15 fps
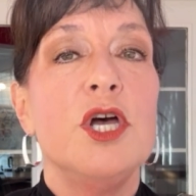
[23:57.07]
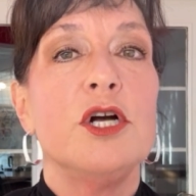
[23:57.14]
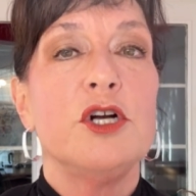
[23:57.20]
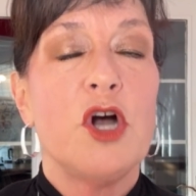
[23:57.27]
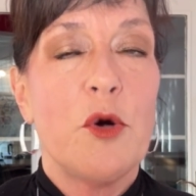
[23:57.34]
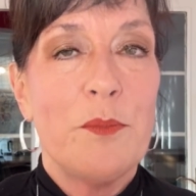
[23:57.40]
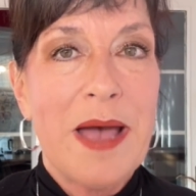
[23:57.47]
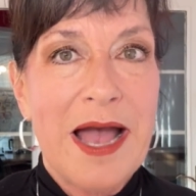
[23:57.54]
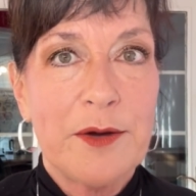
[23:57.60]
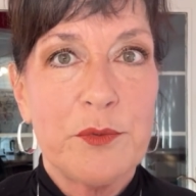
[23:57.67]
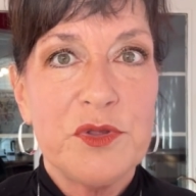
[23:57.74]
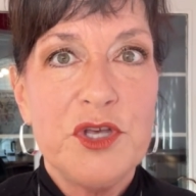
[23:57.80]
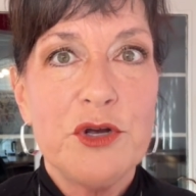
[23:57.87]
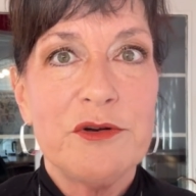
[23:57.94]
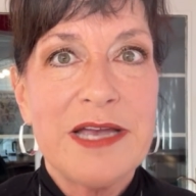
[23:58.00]
Go back
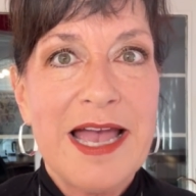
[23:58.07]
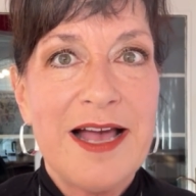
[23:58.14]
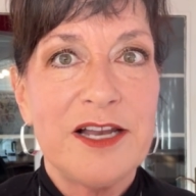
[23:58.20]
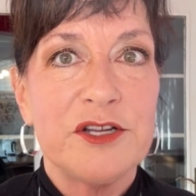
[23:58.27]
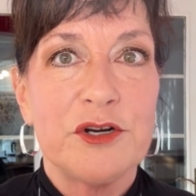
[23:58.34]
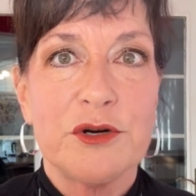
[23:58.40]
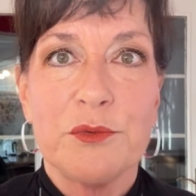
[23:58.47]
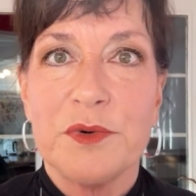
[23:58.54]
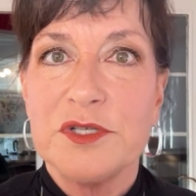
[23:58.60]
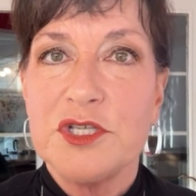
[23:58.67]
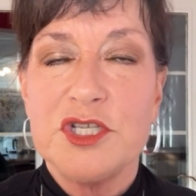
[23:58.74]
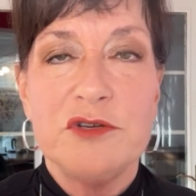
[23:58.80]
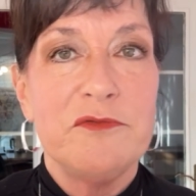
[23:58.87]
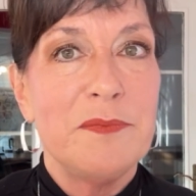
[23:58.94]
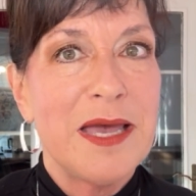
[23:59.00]
with your calendar once
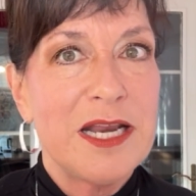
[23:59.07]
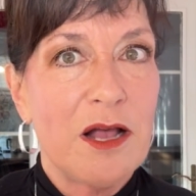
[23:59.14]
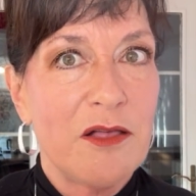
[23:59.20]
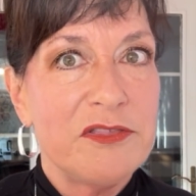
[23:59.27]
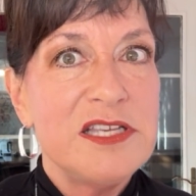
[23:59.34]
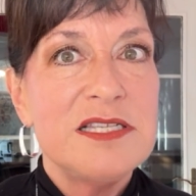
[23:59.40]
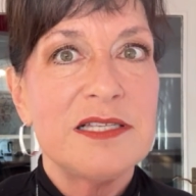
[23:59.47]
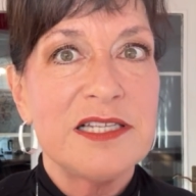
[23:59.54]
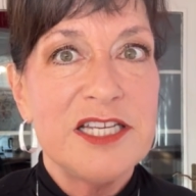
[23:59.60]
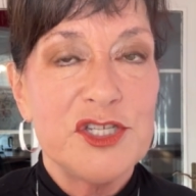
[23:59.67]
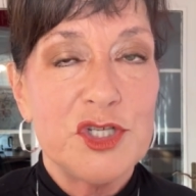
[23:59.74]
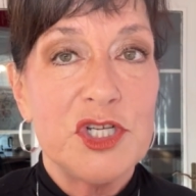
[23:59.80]
you've made all these lists